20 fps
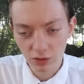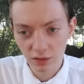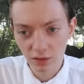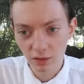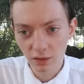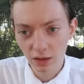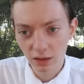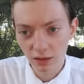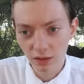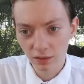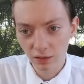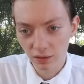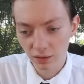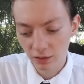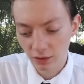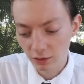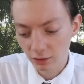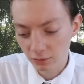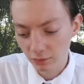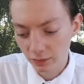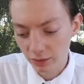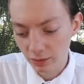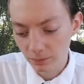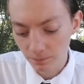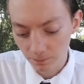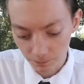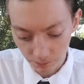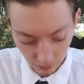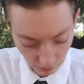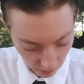It's not necessarily
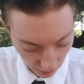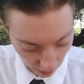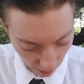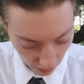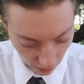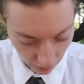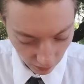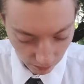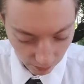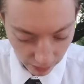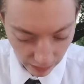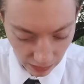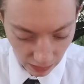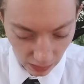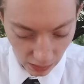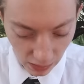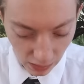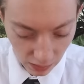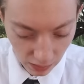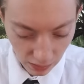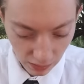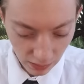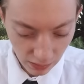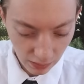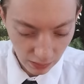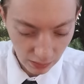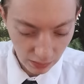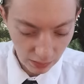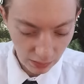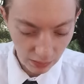as big
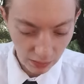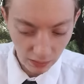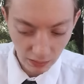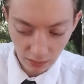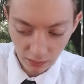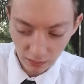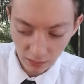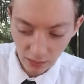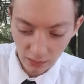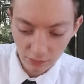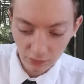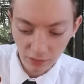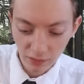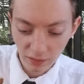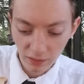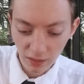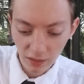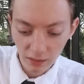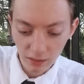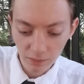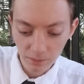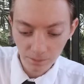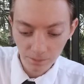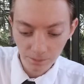as they would say,